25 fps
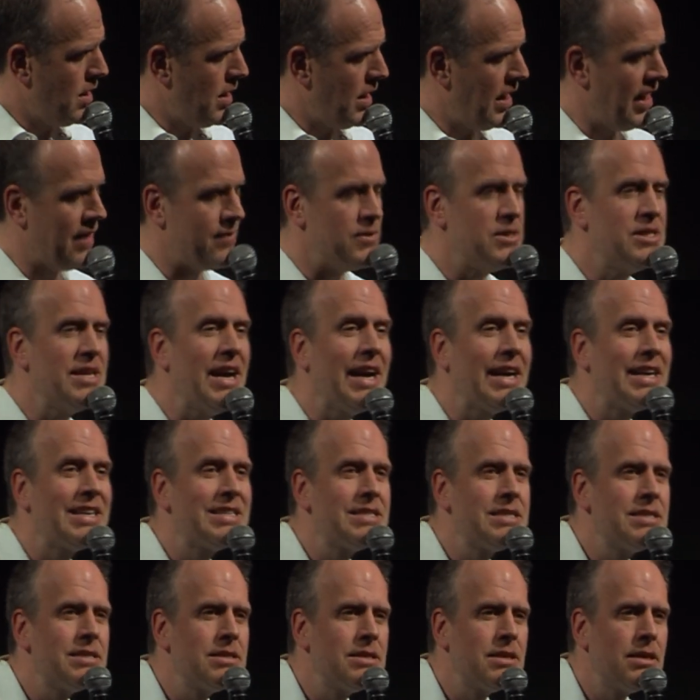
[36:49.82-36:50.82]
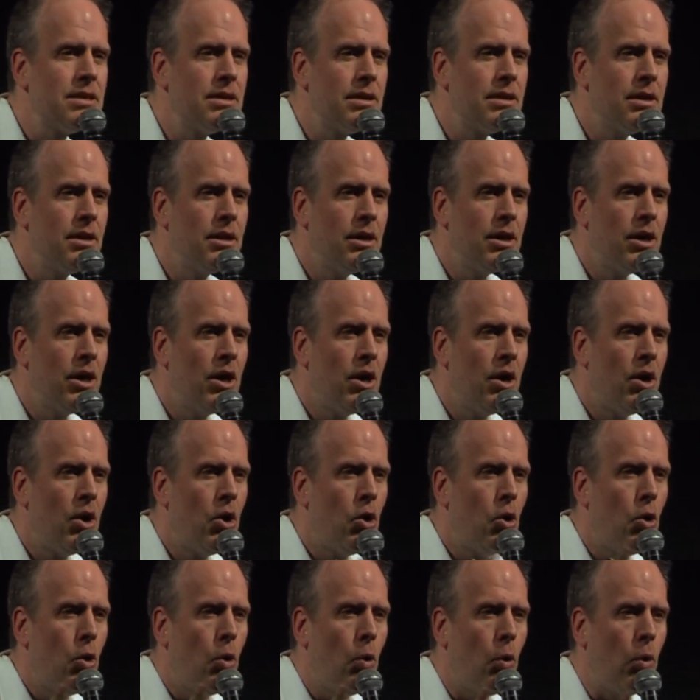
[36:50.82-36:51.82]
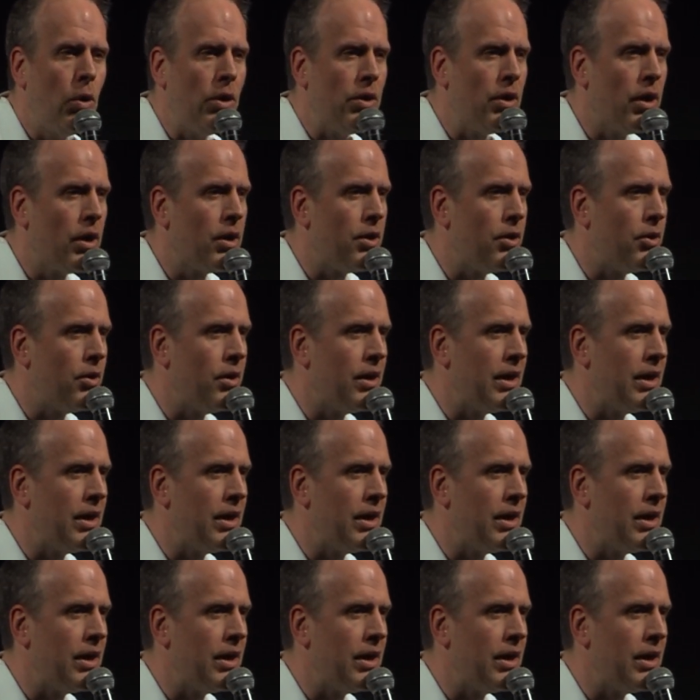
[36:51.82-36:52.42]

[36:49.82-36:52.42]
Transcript: have sex with other